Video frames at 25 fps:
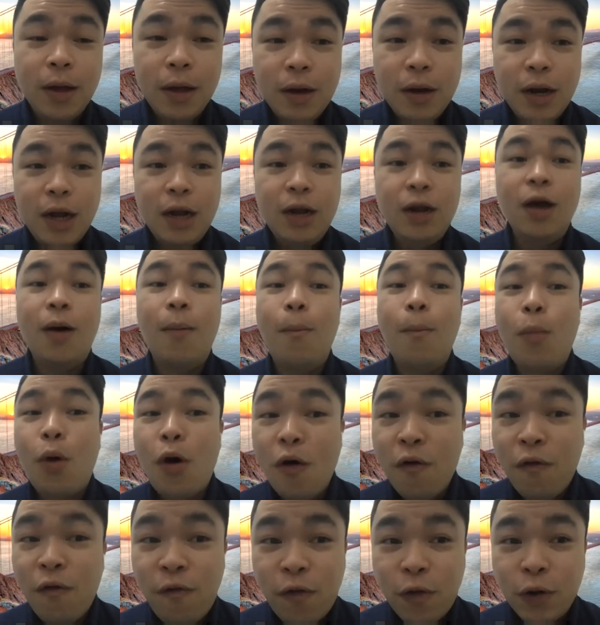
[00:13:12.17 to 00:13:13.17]
Then the
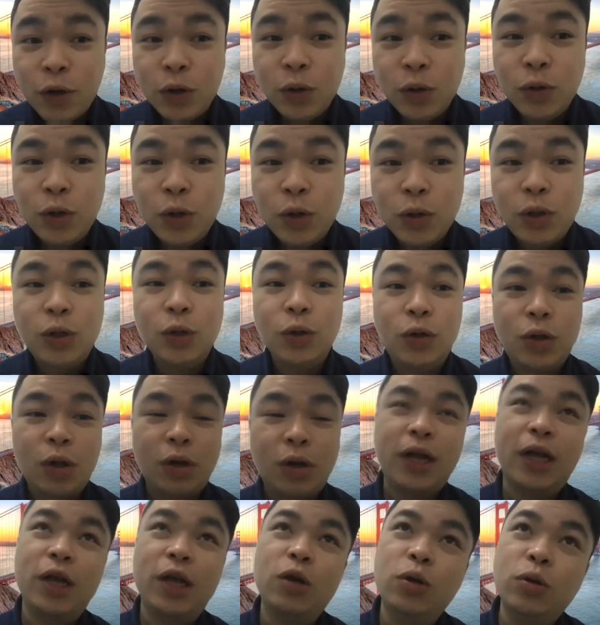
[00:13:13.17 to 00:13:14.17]
more phone you use, you
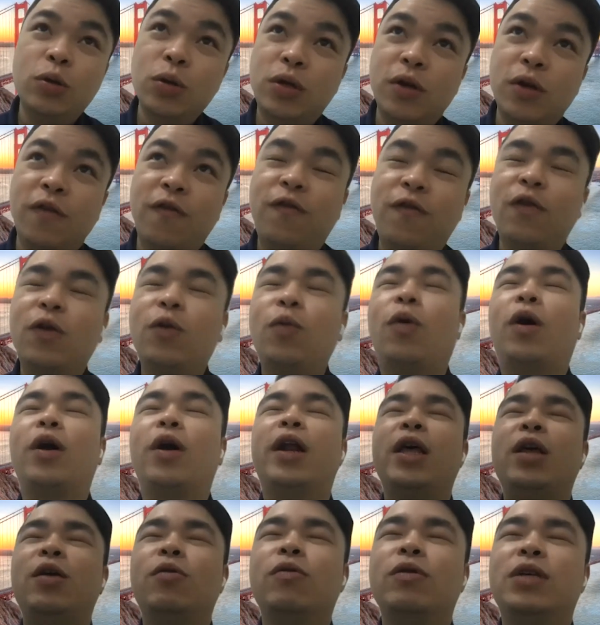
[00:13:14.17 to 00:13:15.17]
thought that you use your phone while
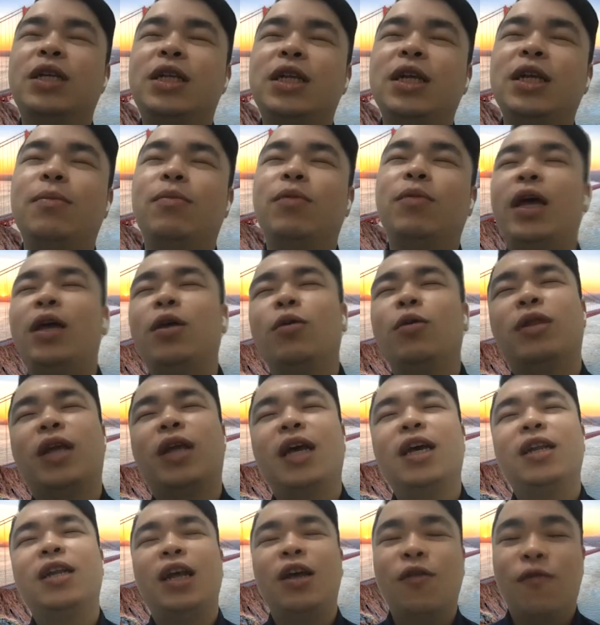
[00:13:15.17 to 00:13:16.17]
then you sleep, then you
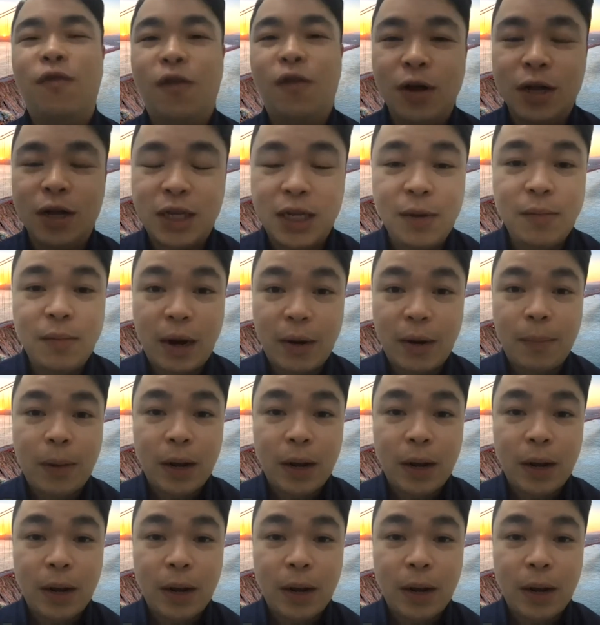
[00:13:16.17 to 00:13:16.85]
tired, then you fall asleep, right?